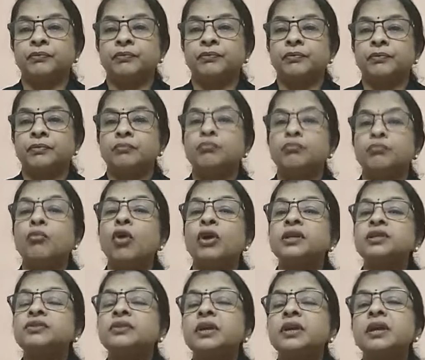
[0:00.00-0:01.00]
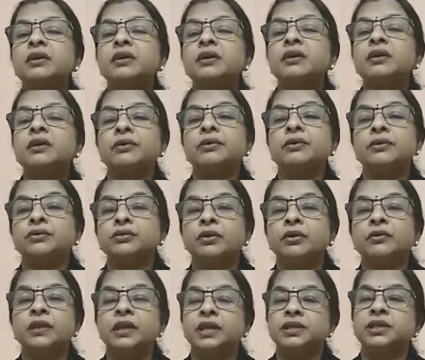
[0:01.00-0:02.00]
monetary growth of a
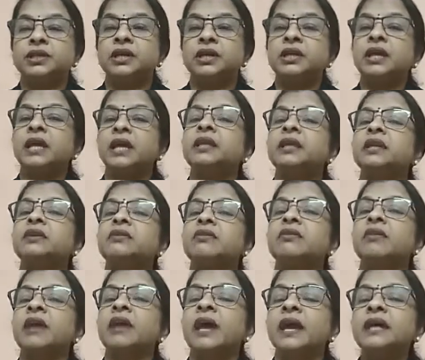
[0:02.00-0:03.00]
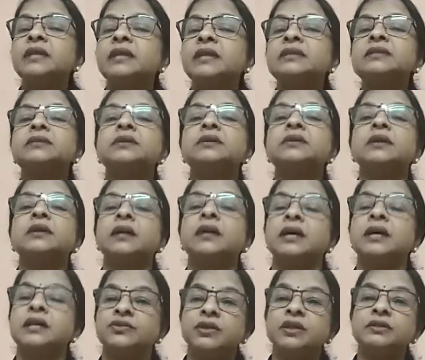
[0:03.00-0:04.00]
nation, and it ranks the
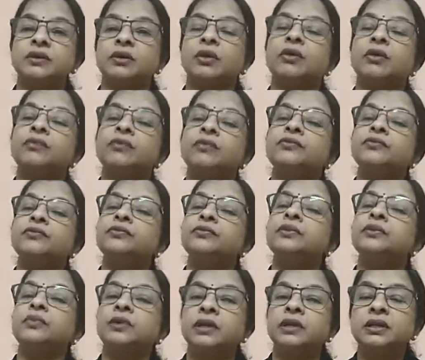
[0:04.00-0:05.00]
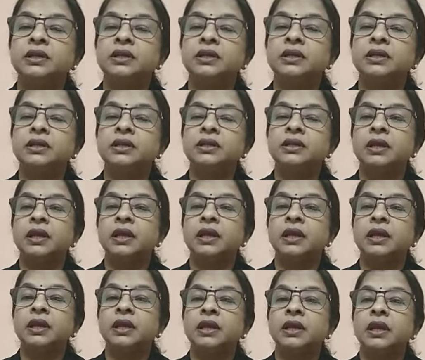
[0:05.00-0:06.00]
countries of the world as
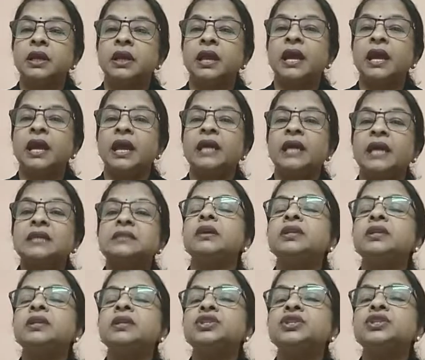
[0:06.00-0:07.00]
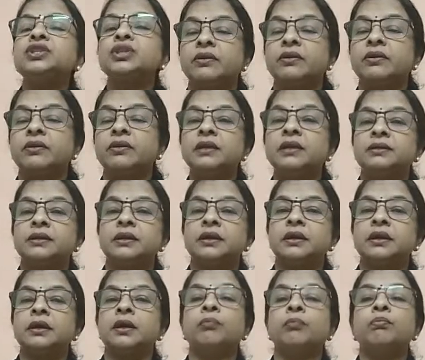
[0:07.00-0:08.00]
rich countries,
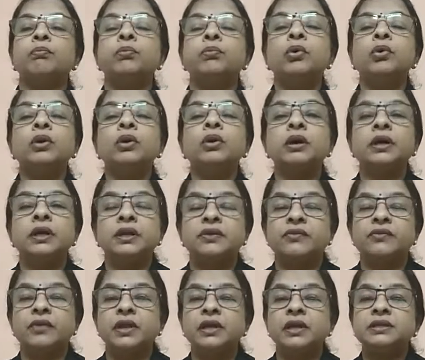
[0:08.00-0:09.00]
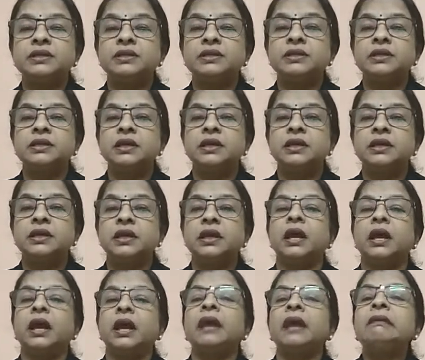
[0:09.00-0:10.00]
poor countries, and
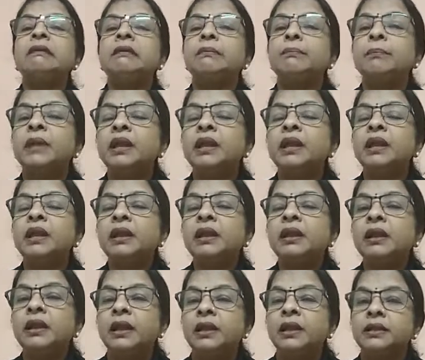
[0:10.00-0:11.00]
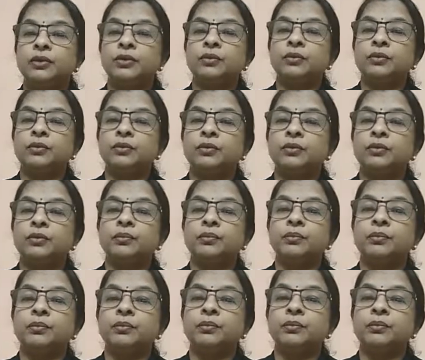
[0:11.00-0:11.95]
middle income group countries.